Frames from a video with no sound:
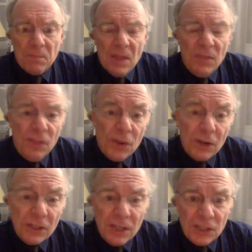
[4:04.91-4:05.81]
The
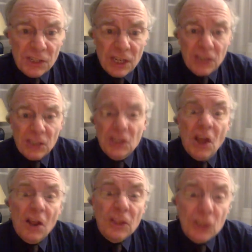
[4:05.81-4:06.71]
thirds and the sixths
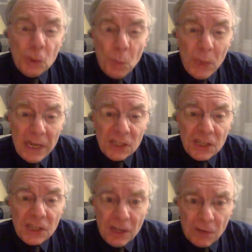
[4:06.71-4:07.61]
are the sweetest
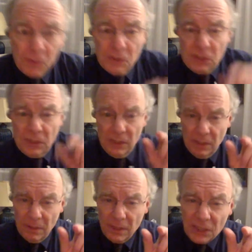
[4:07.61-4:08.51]
intervals,
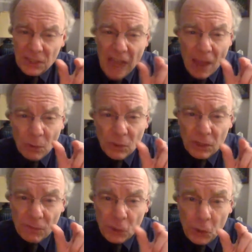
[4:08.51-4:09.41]
sounds
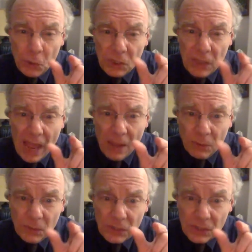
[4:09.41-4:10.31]
of 2
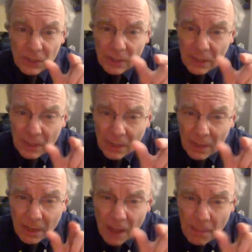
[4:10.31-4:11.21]
sounds
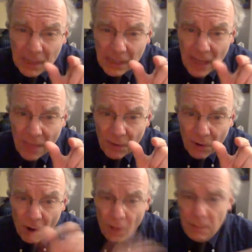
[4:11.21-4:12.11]
coming together
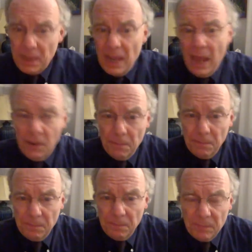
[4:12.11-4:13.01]
on the piano
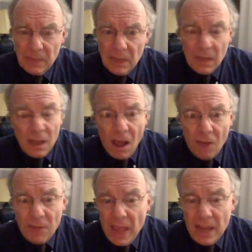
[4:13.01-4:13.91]

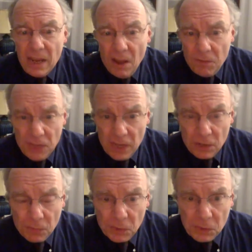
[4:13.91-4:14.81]
of any of the
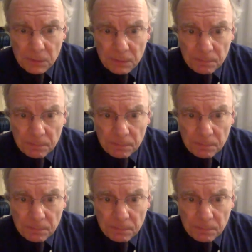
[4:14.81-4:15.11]
intervals.